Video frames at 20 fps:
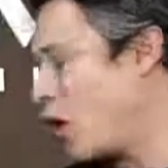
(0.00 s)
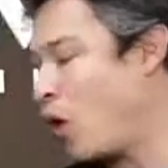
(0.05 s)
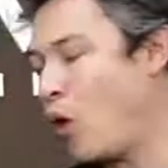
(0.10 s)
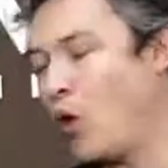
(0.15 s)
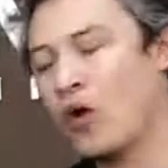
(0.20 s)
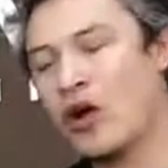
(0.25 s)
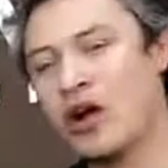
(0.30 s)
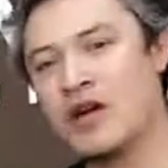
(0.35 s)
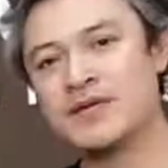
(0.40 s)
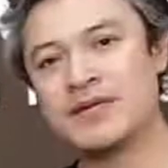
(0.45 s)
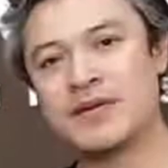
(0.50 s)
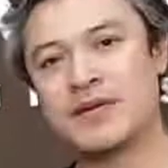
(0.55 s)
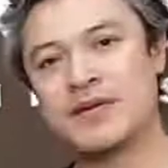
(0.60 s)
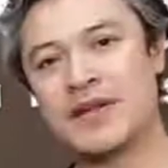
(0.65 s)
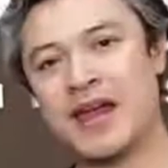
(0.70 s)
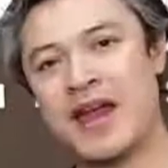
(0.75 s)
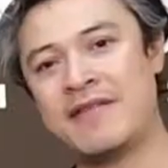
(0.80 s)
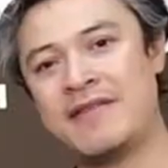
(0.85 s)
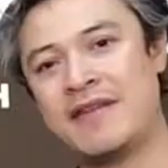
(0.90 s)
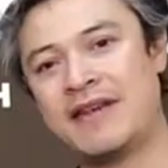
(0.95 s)
whole concept of
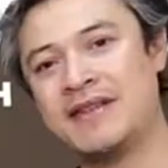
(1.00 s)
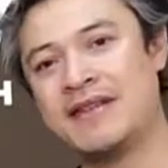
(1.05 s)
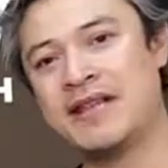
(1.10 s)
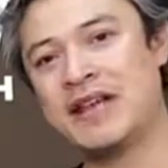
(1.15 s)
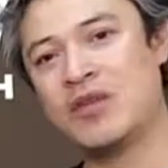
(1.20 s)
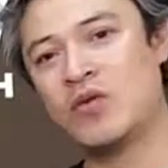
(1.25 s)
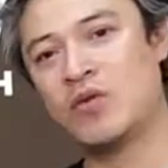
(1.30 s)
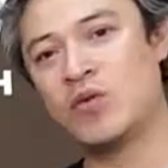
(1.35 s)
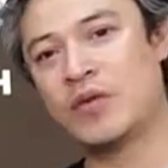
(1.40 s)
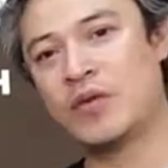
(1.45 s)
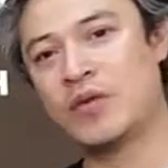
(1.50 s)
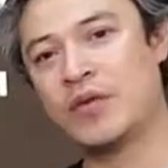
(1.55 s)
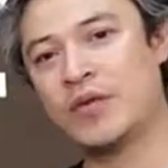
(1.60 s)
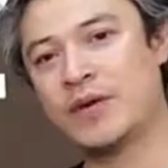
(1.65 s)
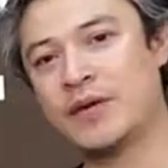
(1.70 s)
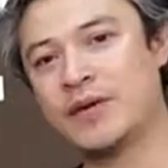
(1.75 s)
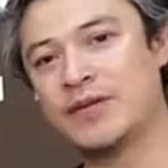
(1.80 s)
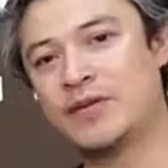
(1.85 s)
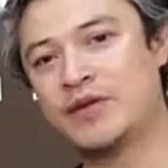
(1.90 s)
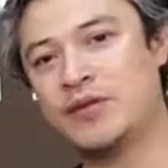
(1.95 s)
the F.18
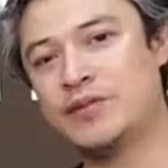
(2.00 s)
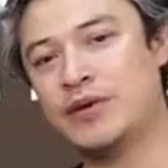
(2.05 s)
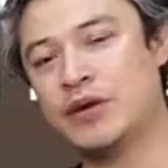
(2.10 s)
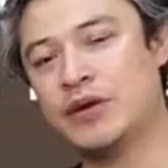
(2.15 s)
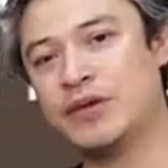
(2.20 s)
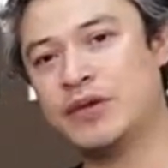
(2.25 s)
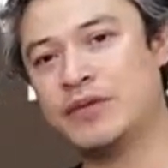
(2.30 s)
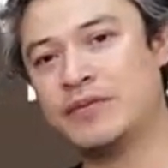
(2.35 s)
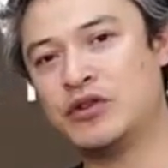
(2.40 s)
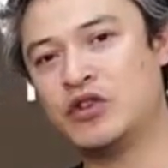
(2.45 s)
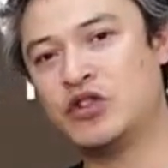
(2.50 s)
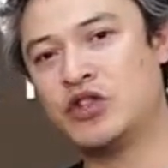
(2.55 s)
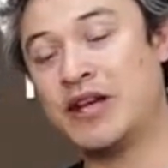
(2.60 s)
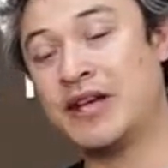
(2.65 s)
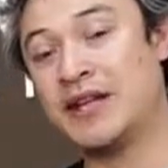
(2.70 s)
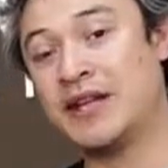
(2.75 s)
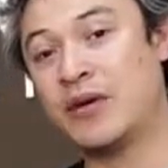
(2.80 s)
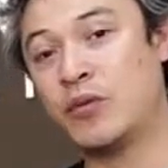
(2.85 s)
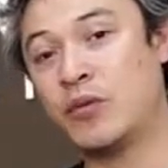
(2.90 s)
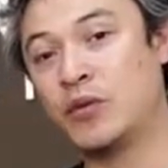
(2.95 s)
was to build a
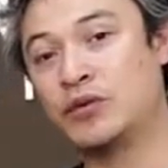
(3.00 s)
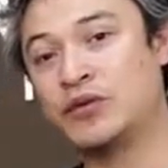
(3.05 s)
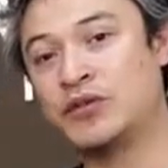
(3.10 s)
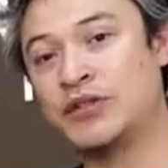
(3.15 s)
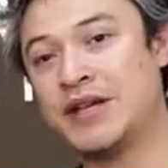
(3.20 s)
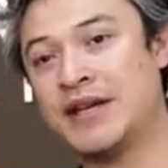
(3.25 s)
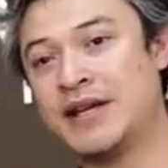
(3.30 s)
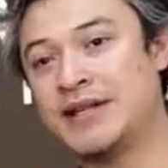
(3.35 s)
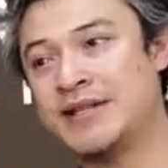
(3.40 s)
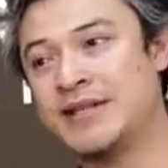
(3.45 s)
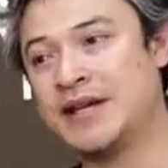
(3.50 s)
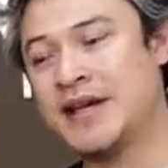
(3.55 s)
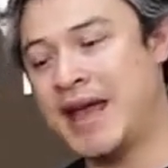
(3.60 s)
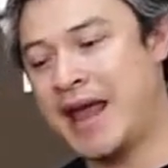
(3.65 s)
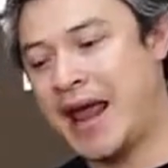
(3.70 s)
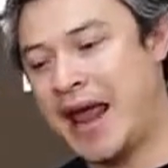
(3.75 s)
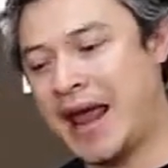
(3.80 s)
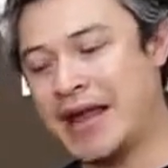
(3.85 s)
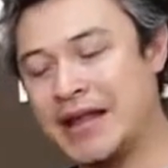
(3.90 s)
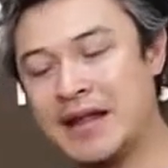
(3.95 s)
machine that will sit
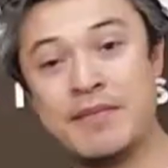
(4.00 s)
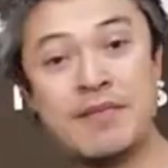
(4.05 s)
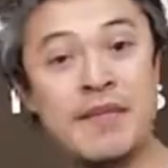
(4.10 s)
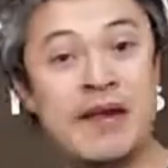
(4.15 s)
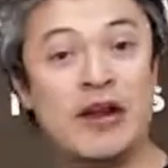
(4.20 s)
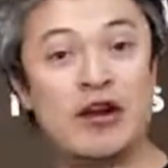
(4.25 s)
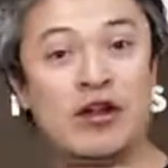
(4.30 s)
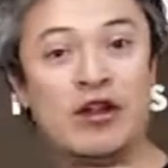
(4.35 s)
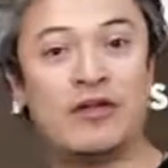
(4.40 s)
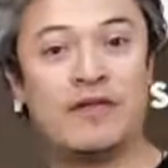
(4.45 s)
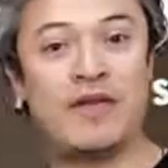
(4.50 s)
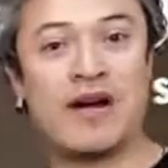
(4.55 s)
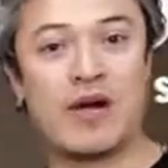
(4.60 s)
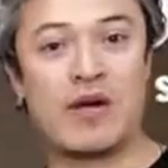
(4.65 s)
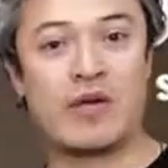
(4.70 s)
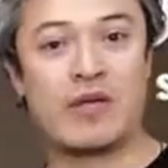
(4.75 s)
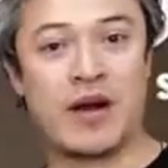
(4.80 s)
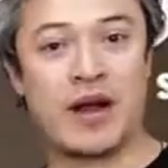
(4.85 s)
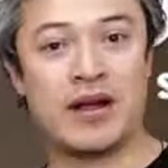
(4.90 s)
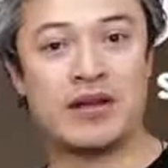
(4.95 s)
in the middle of
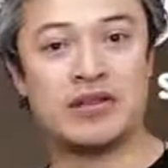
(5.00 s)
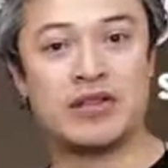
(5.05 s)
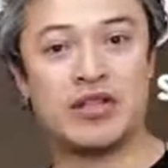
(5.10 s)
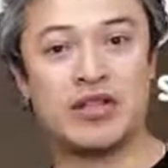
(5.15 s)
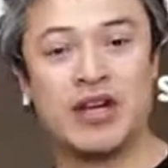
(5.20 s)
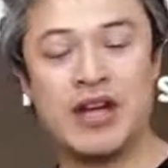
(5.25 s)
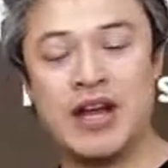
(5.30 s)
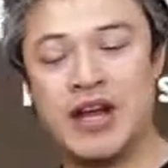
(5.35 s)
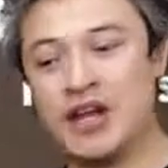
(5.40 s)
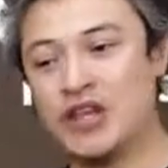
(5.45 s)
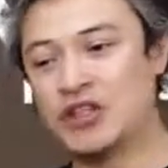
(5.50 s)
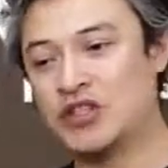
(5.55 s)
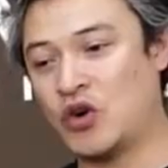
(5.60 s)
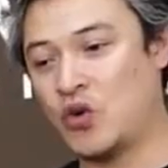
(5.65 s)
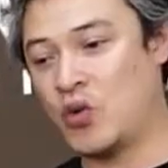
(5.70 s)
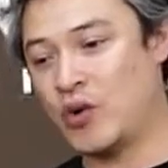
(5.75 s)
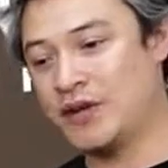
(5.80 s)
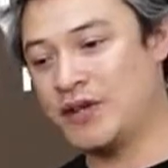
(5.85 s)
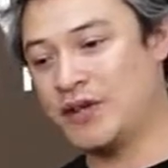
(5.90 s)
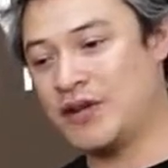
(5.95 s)
our range. So
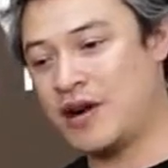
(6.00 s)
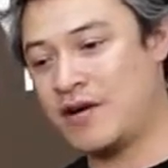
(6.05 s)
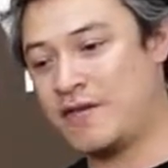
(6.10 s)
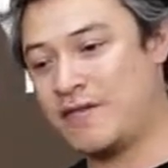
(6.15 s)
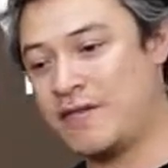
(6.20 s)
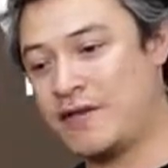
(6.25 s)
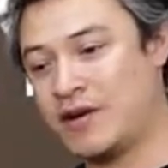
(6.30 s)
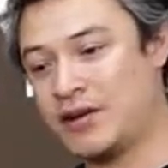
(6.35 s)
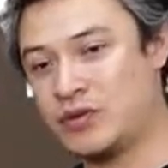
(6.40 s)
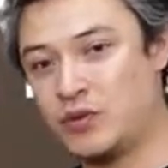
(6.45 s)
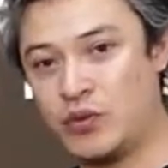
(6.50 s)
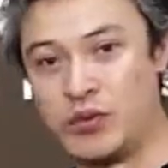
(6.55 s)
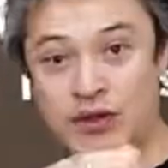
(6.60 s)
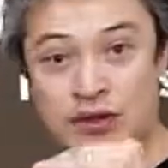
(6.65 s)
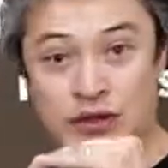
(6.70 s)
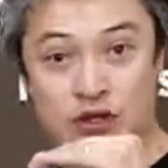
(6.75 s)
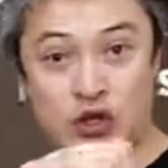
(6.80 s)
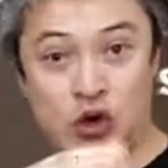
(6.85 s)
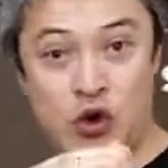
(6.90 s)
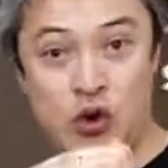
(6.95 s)
we start first with the
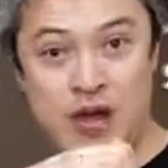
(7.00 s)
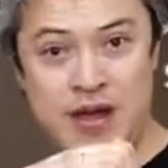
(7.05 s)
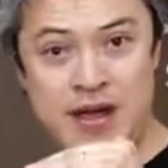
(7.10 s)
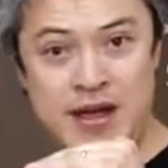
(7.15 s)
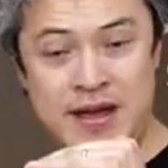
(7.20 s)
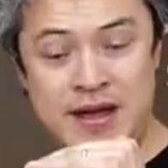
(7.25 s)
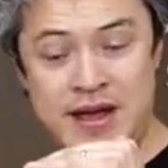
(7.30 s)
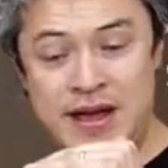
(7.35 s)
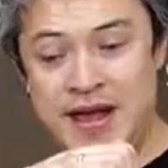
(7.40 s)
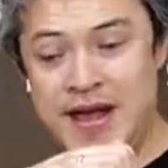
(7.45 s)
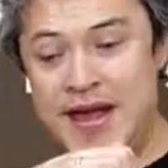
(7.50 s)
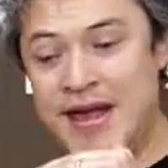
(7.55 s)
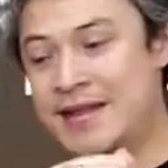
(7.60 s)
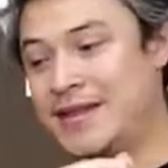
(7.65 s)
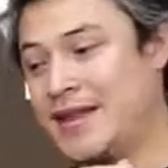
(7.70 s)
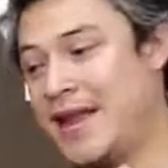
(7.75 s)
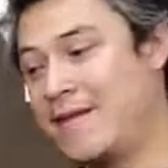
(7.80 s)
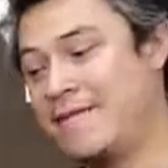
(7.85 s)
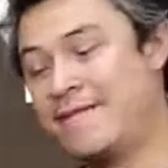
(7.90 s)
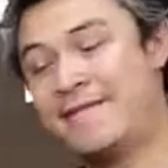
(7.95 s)
Zoe,
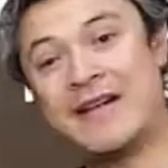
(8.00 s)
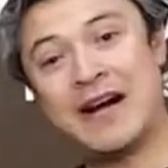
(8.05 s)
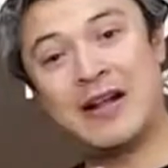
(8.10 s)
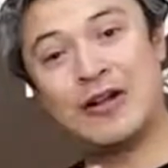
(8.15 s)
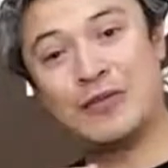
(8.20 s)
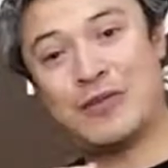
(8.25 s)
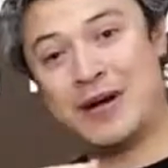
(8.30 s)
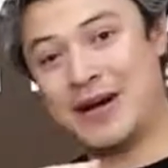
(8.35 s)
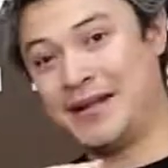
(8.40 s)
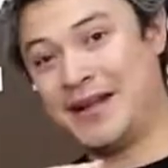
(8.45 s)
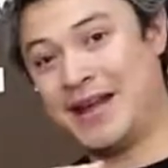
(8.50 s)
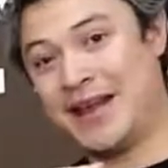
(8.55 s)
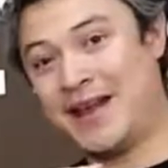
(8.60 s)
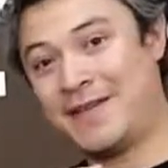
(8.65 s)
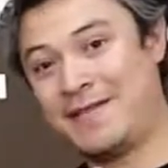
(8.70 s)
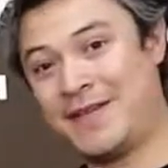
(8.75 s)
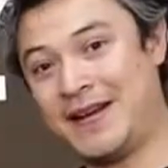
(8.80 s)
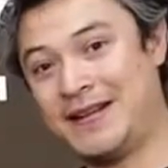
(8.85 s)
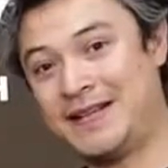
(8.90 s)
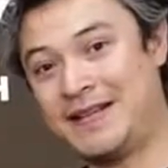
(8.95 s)
then followed by the
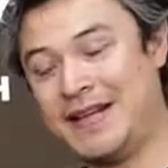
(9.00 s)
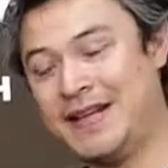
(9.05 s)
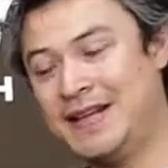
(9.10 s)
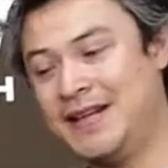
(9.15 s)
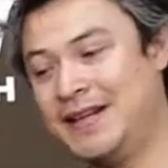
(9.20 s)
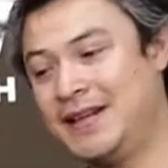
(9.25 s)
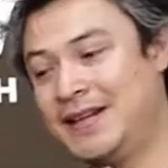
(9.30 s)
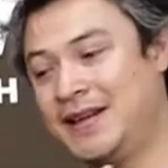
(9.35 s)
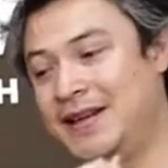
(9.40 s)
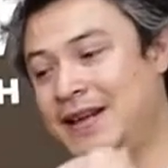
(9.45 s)
F.18.